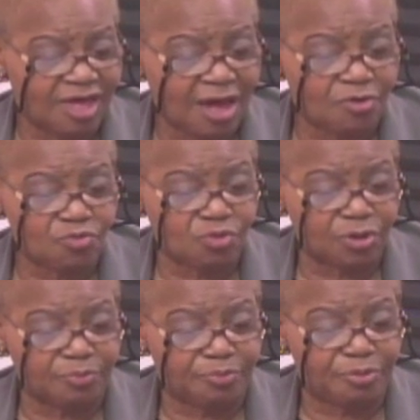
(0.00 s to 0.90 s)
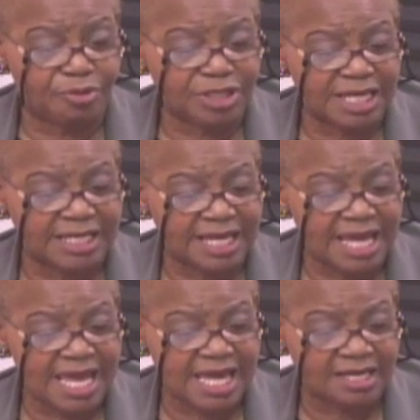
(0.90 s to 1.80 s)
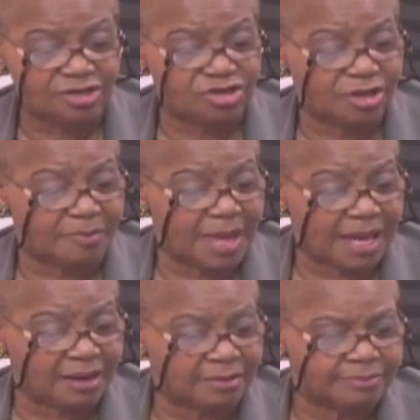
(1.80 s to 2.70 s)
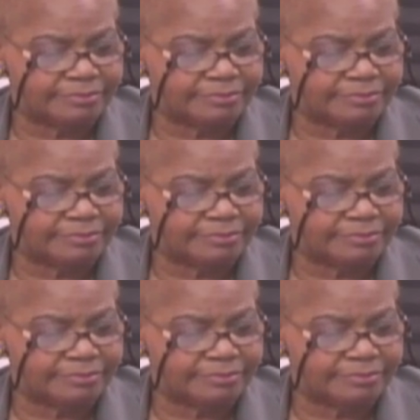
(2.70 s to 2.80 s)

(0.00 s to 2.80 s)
that would put an end to the matter.